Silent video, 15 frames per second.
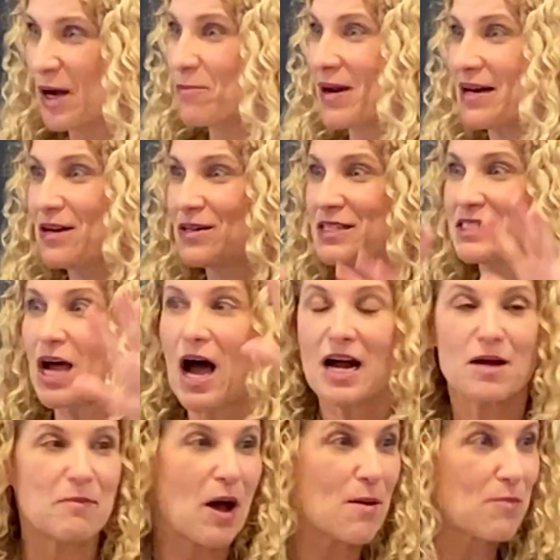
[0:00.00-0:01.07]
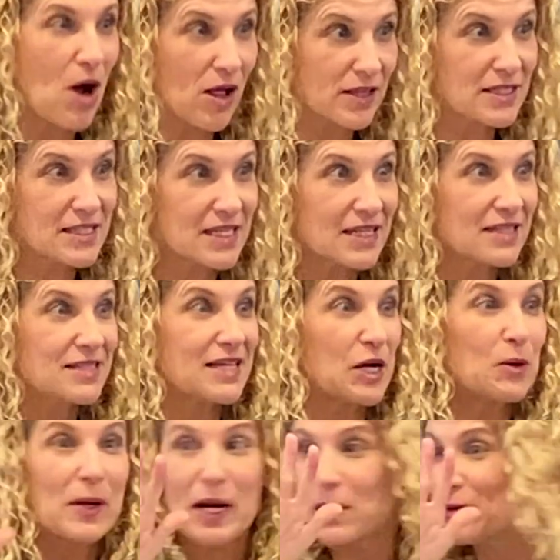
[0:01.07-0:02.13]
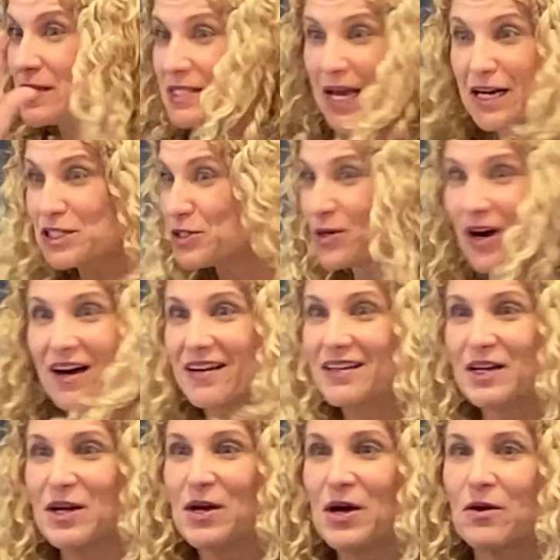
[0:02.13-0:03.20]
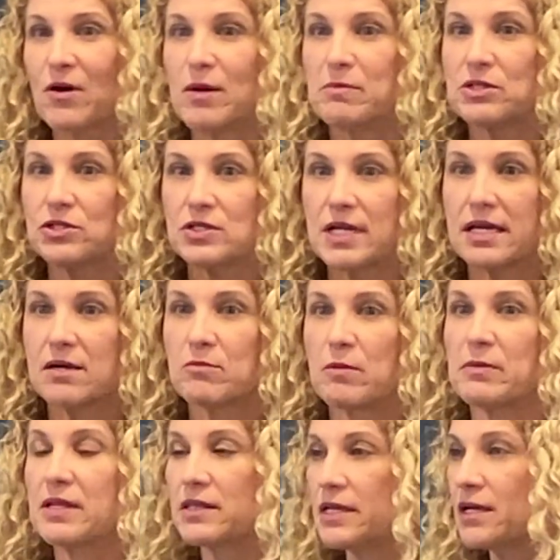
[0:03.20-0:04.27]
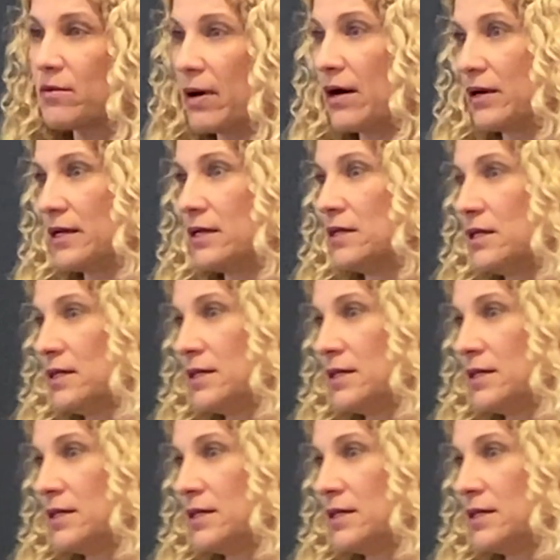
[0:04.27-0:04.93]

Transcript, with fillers: I'm not here to talk about politics. I don't care what side you're on, right? But just take a moment to think about it.